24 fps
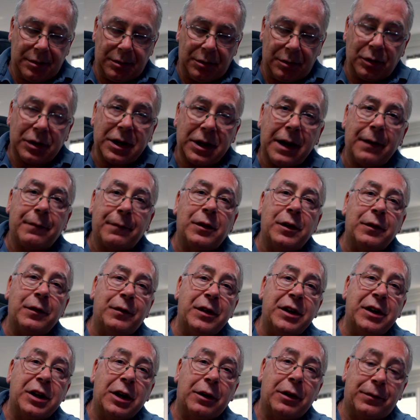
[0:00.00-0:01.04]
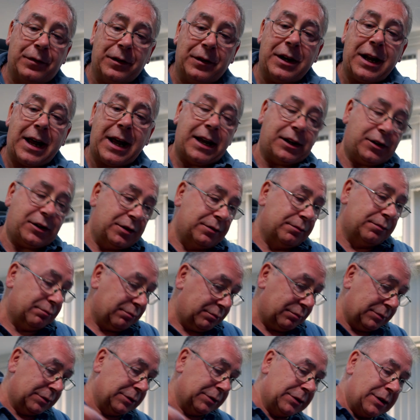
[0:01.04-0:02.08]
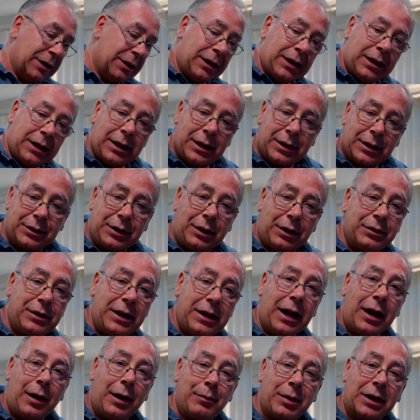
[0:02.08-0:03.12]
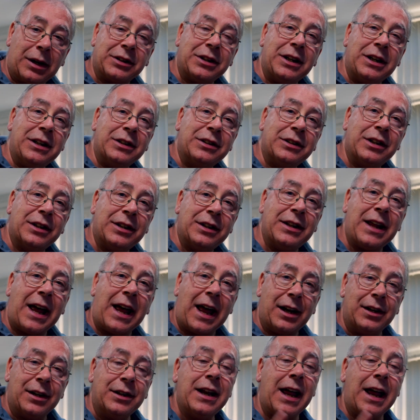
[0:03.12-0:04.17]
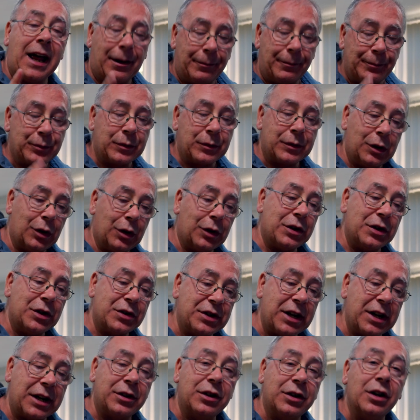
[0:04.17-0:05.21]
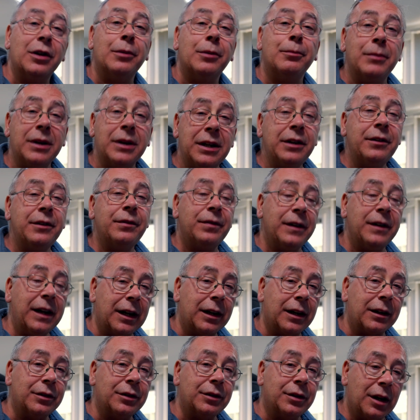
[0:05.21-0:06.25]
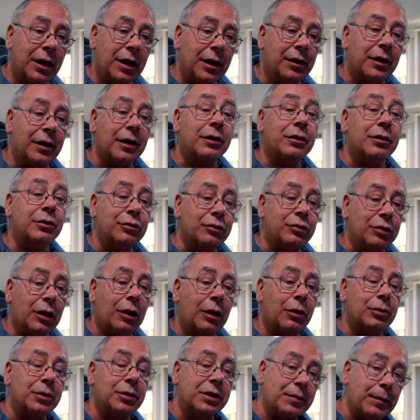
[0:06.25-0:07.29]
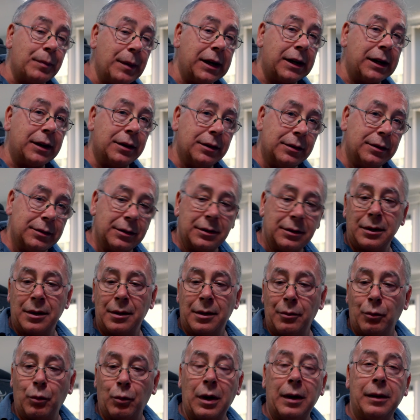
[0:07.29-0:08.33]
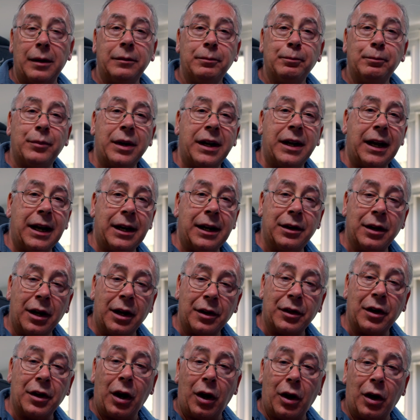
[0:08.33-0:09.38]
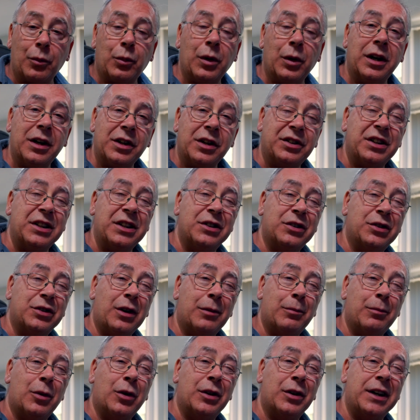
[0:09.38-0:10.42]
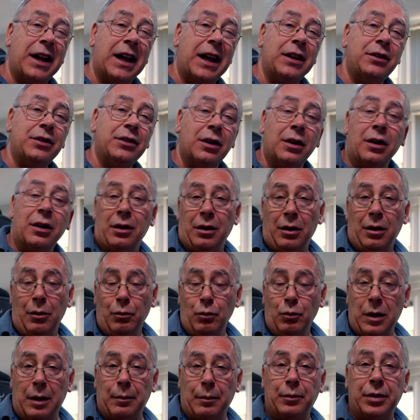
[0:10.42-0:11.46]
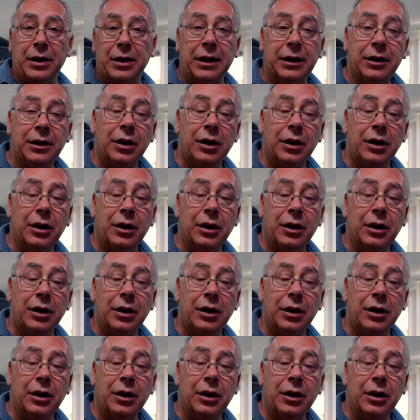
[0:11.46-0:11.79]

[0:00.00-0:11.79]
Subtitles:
Look out for the video for that. So yeah, I plugged it into that. Now, like I said, there are many things that control the speed. One being the hardware that's inside my NAS, and one being